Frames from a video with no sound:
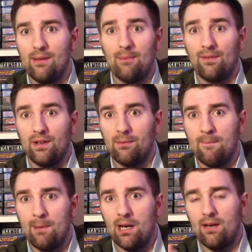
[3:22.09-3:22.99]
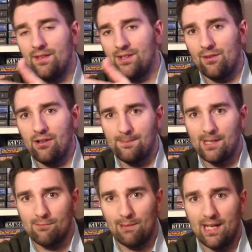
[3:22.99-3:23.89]
that's filmed in Bath. It's a very
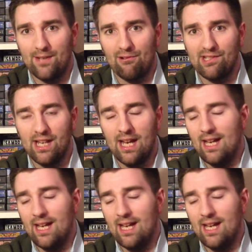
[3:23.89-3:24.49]
special place for us.